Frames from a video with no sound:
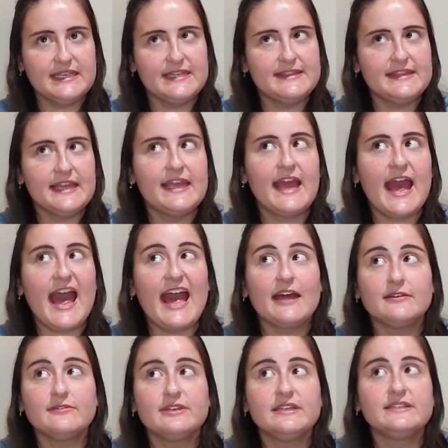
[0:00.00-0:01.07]
and they
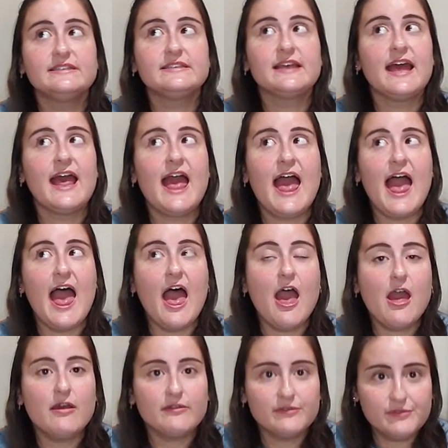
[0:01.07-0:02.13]
have it
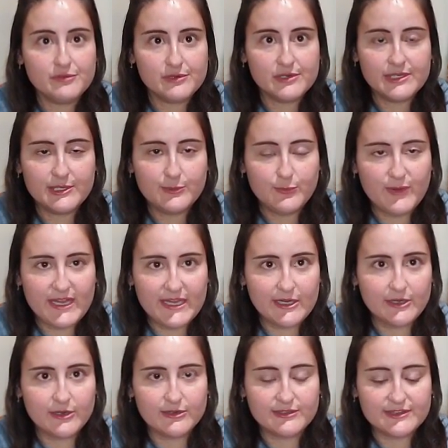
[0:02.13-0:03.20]
everywhere.